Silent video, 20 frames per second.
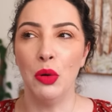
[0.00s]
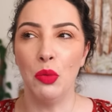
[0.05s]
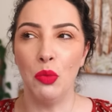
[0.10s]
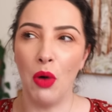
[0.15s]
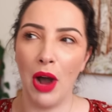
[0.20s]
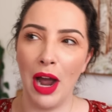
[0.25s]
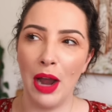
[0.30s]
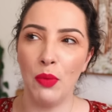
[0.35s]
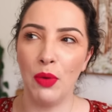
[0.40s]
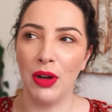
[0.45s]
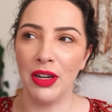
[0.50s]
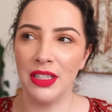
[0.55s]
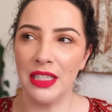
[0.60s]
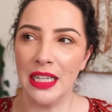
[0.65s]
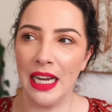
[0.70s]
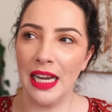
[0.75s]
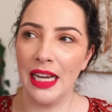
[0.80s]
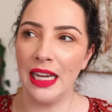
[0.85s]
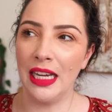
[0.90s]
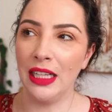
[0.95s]
why one
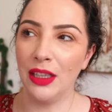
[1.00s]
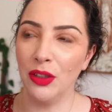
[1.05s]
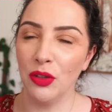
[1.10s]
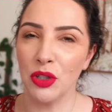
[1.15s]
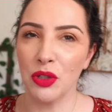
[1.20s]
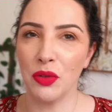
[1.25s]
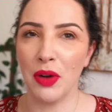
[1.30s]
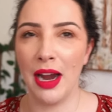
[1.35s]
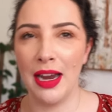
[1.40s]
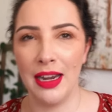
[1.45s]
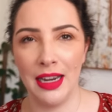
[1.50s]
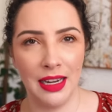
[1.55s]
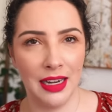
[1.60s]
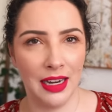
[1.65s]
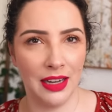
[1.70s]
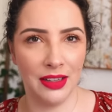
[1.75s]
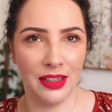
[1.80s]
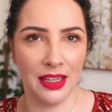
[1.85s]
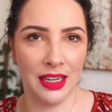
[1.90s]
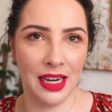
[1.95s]
day it looked great and
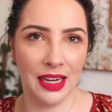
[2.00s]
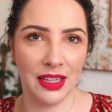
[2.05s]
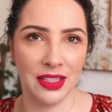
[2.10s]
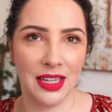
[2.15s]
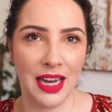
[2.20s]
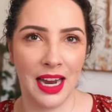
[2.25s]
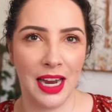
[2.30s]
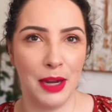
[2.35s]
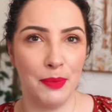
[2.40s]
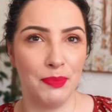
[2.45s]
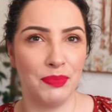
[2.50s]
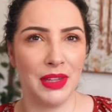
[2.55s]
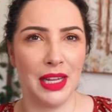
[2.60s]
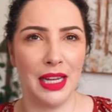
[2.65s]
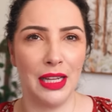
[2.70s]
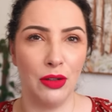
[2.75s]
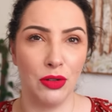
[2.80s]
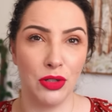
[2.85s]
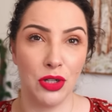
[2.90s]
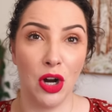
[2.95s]
the next day
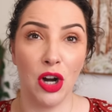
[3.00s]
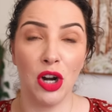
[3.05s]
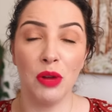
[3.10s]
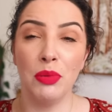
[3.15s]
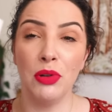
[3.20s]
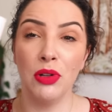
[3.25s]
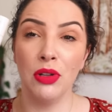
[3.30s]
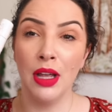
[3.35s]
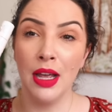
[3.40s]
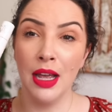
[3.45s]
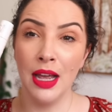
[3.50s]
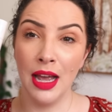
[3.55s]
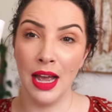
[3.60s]
it looked horrible.